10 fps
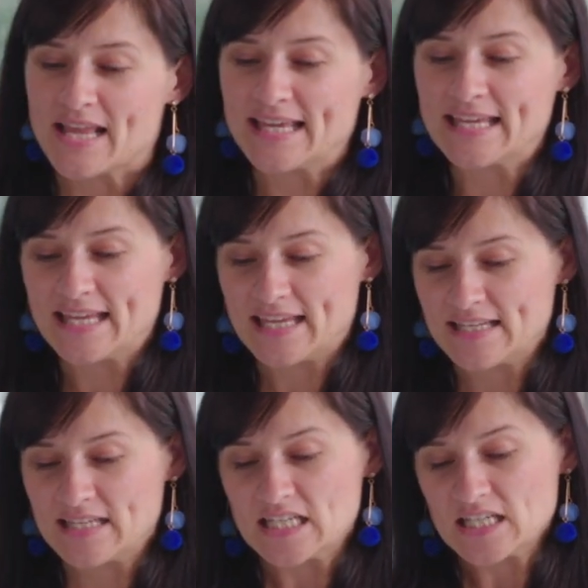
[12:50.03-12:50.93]

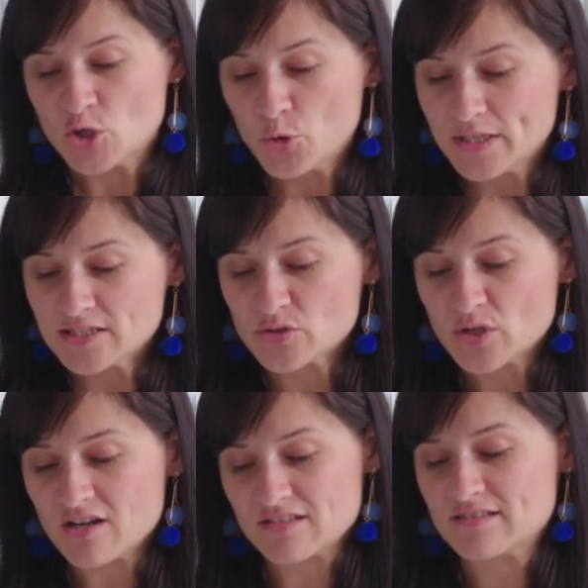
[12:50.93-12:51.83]
in going to
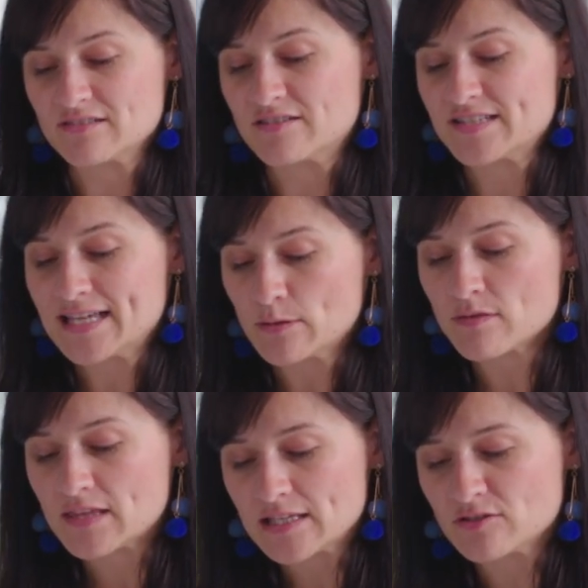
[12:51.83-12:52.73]
concerts and
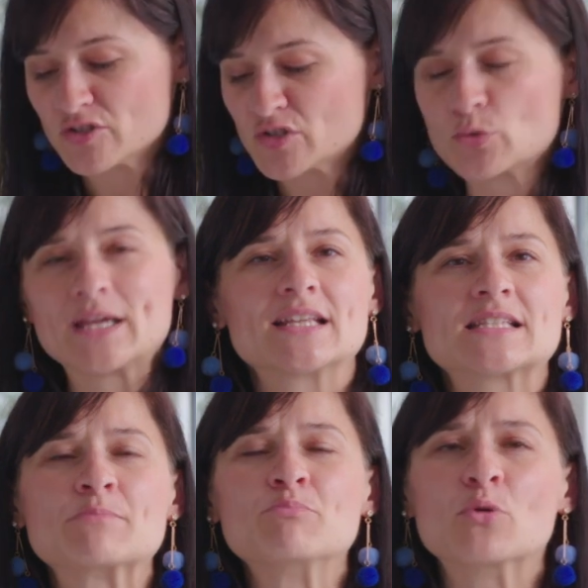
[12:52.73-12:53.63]
theaters, so it
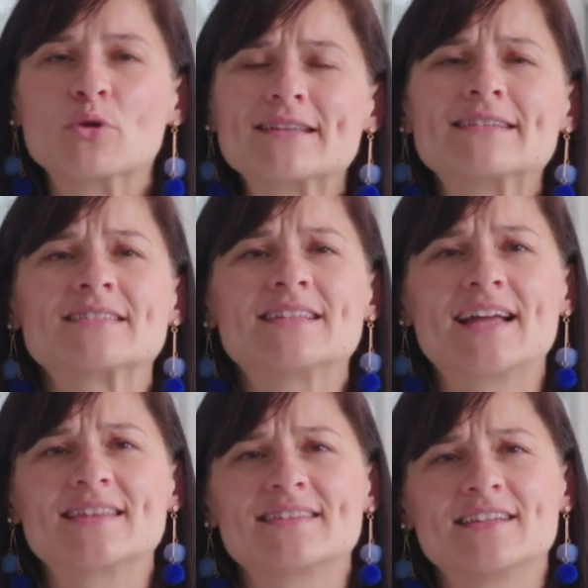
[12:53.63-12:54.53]
is important
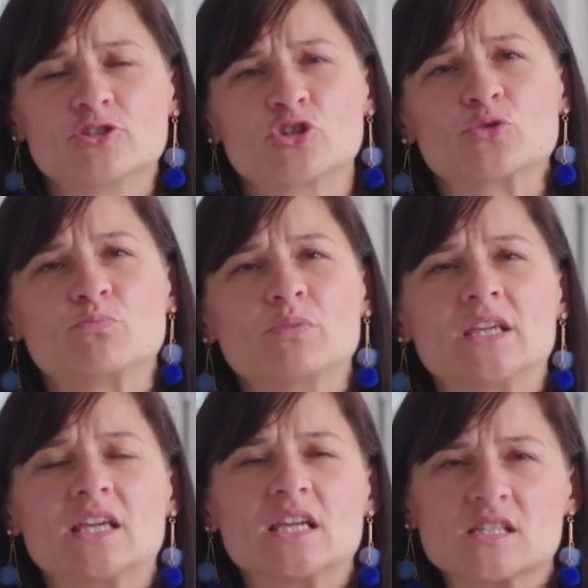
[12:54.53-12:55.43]
that there should
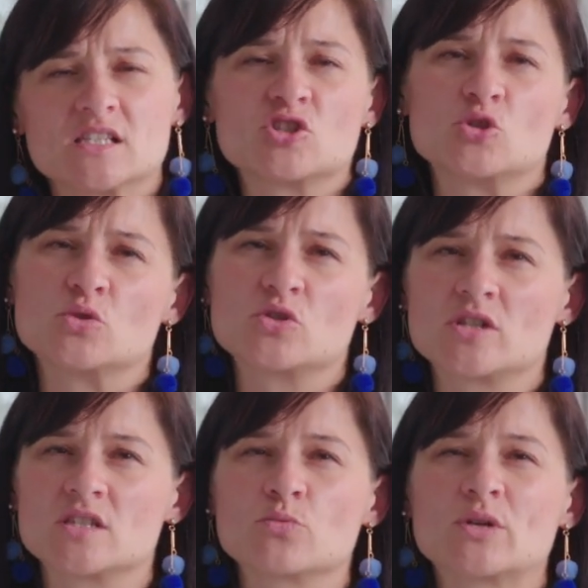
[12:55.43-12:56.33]
be
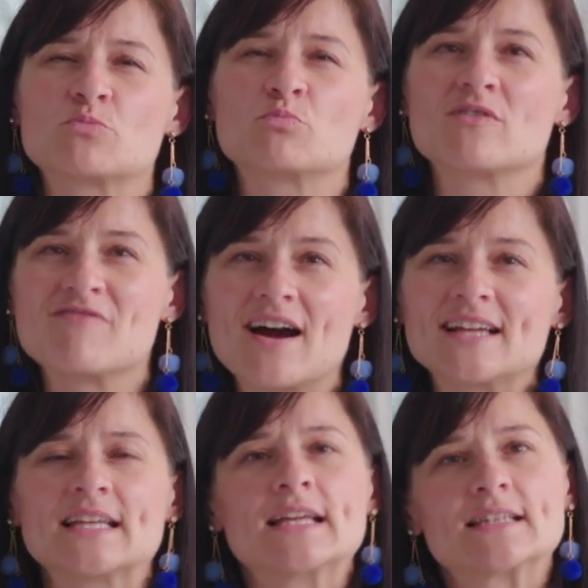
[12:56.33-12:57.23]
institutions which
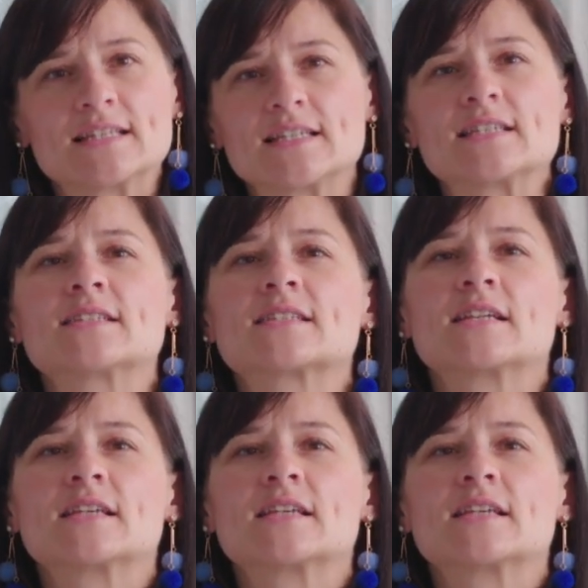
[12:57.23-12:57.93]
provide this